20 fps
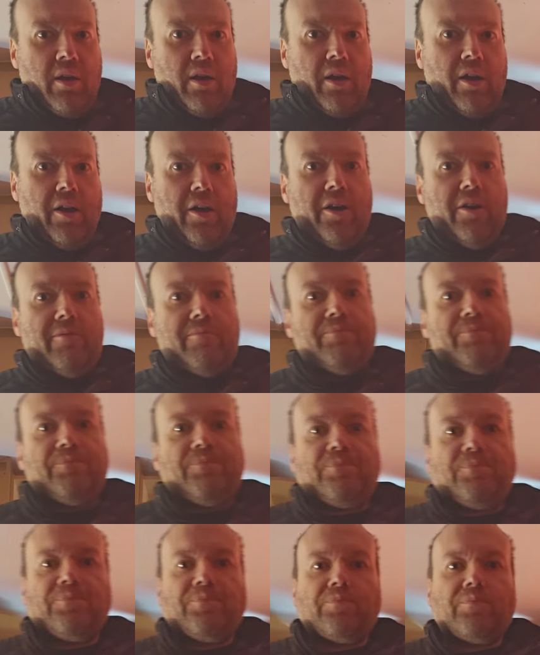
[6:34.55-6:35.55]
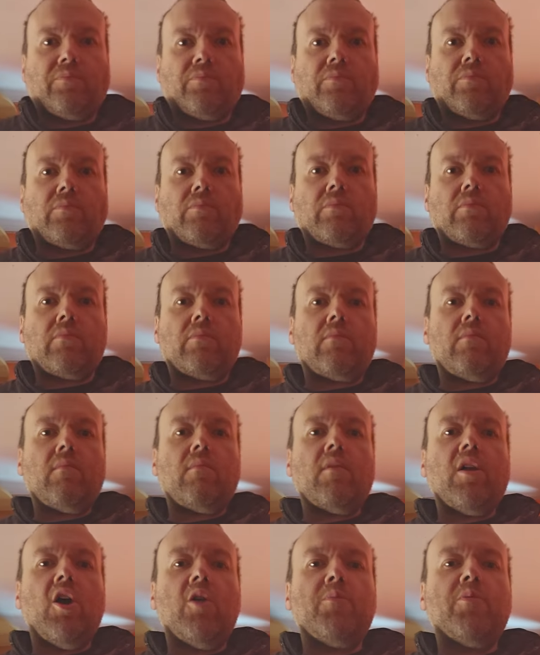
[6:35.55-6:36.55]
Um,
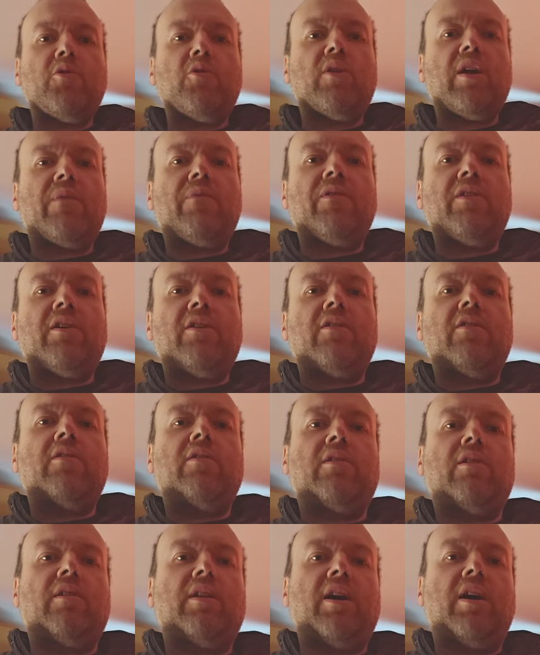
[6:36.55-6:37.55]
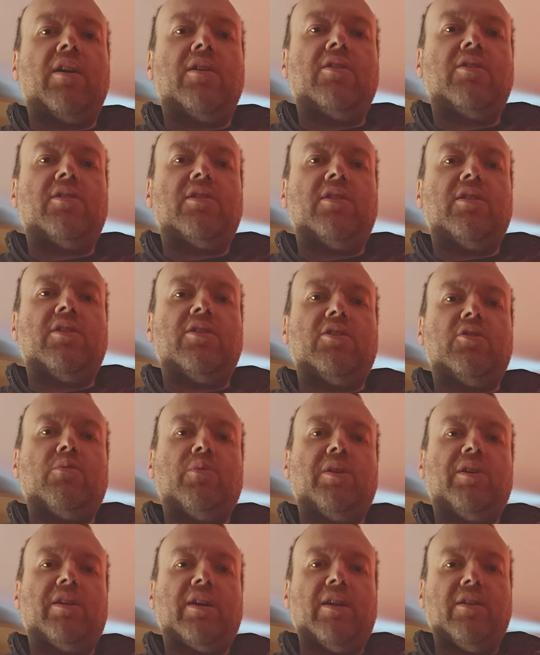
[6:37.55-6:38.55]
I hope you're all having a, a nice Easter
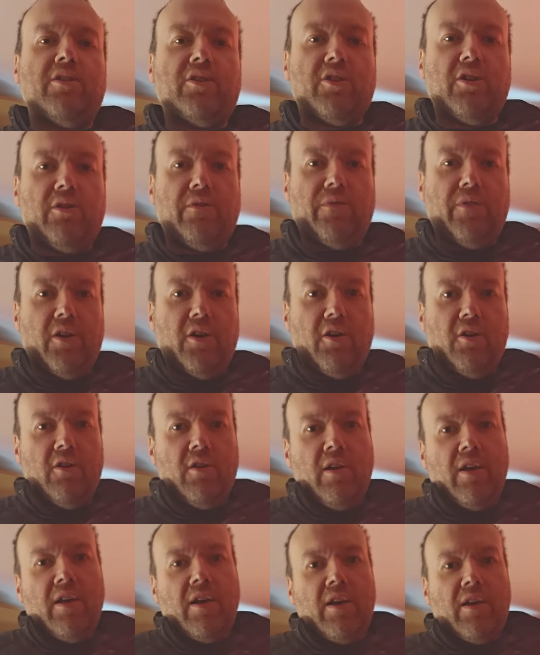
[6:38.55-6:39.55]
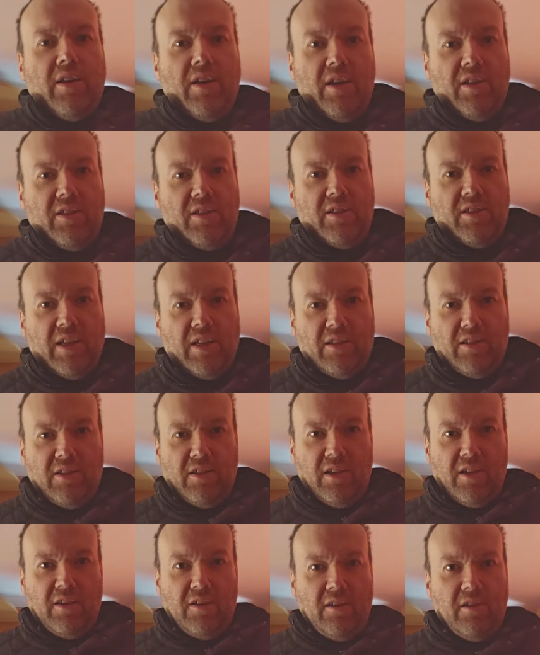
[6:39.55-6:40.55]
weekend so far. Easter
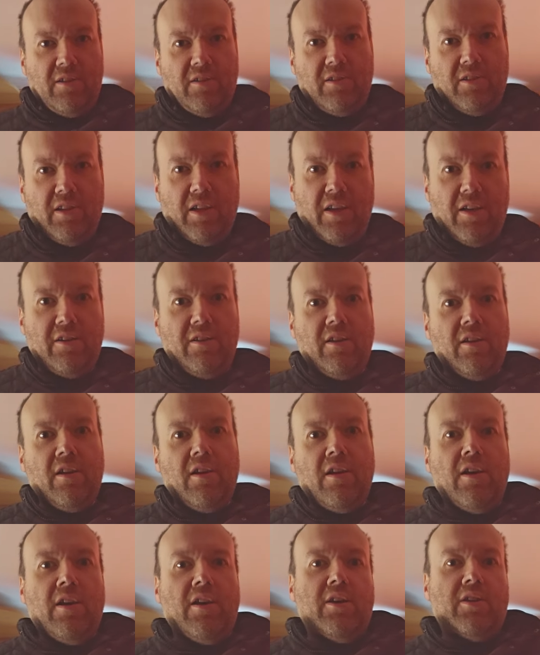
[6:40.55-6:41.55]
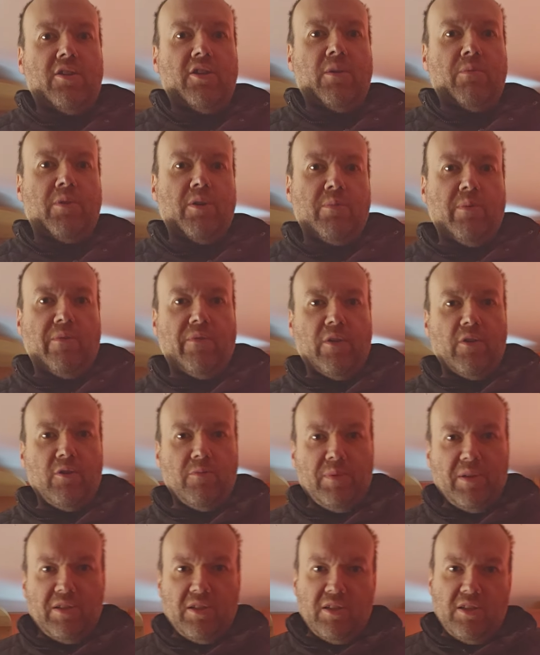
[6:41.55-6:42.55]
Saturday today. So I'm going to be very
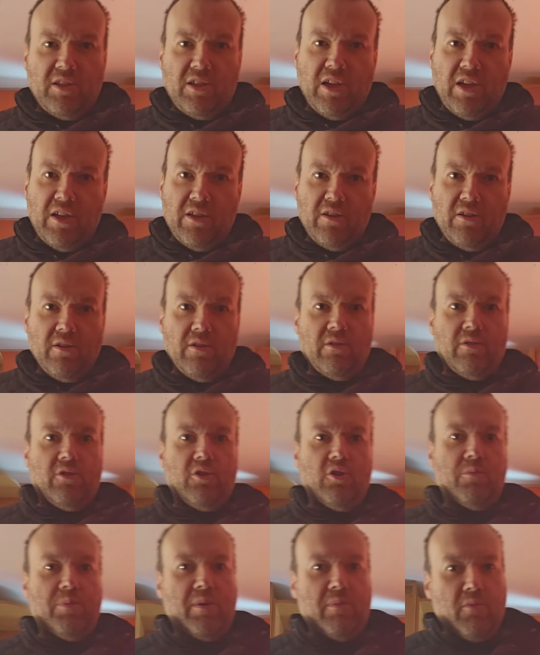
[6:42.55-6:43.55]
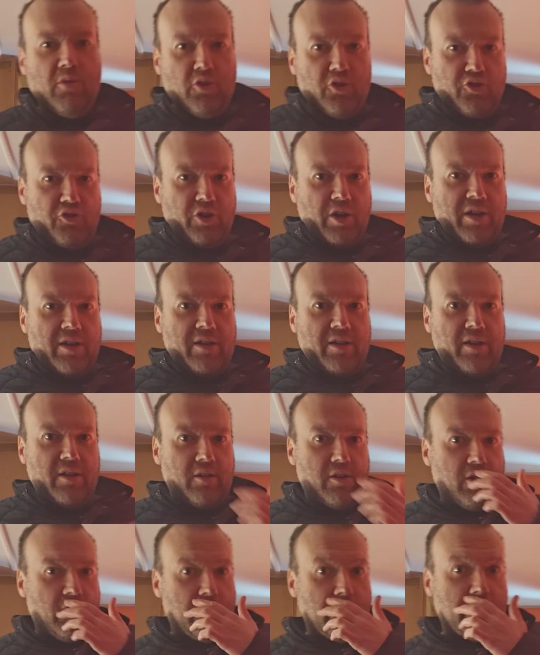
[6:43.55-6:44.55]
busy today. Do a bit more training,
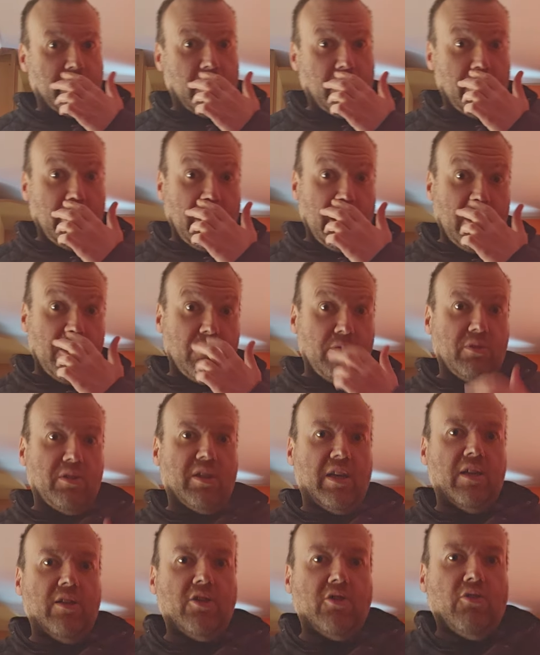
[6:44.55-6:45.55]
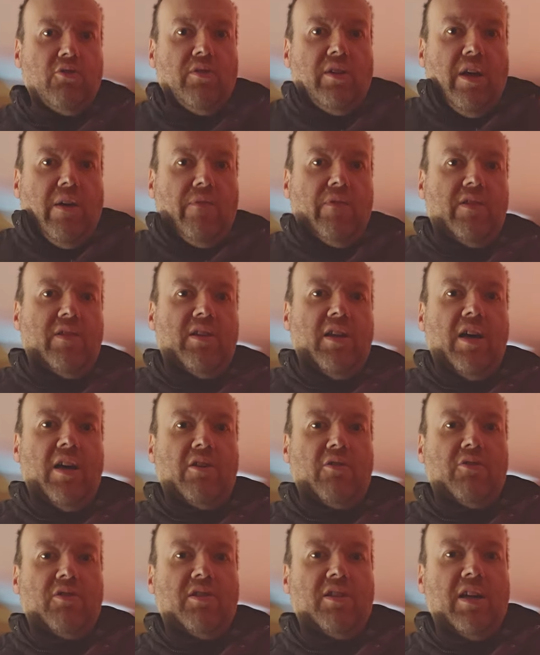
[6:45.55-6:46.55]
uh, going out, getting sorted out for tonight
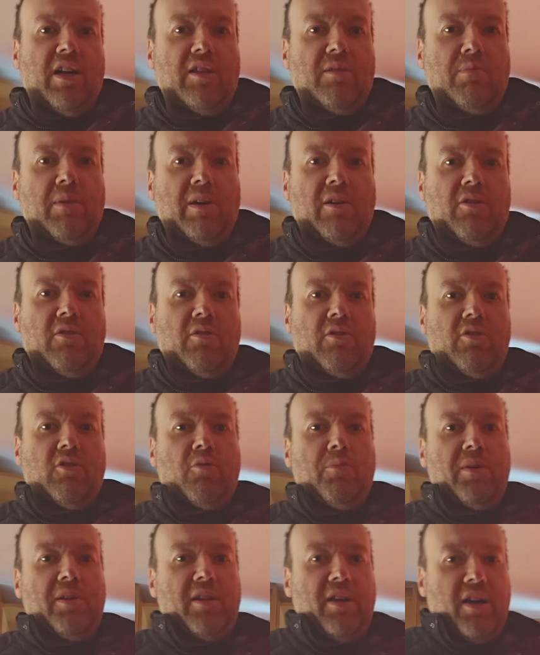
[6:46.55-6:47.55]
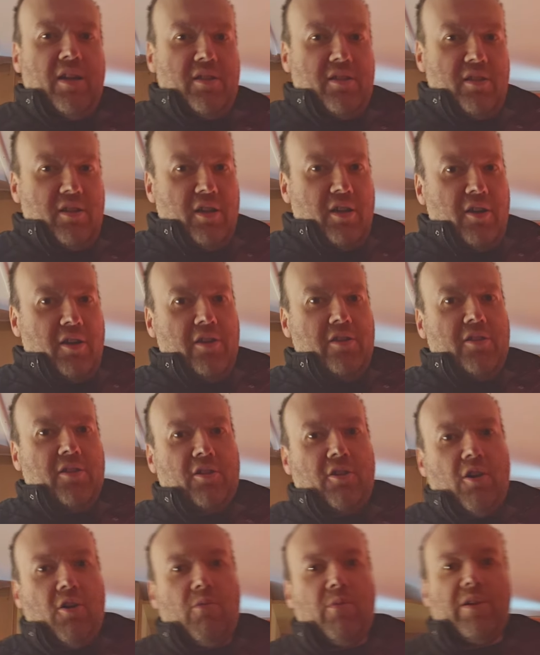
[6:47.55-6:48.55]
because tonight's my clubbing night tonight, and
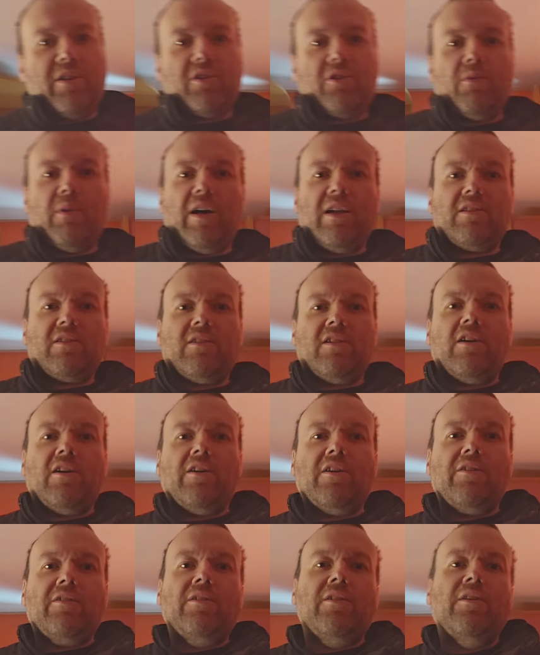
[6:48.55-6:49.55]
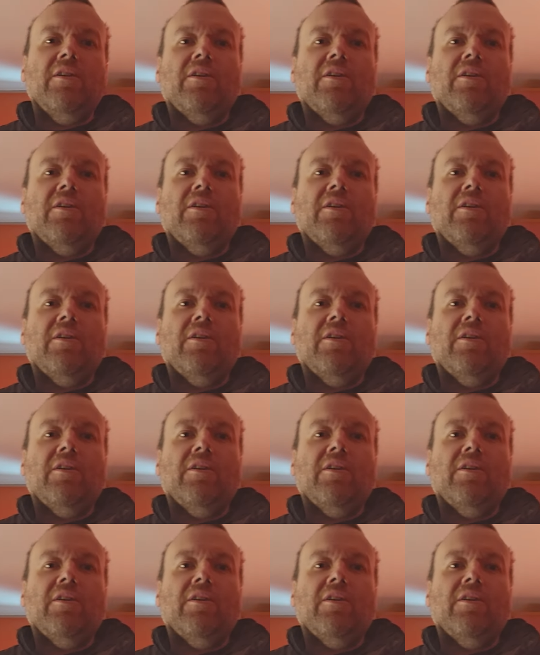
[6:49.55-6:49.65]
I can't wait to go out tonight.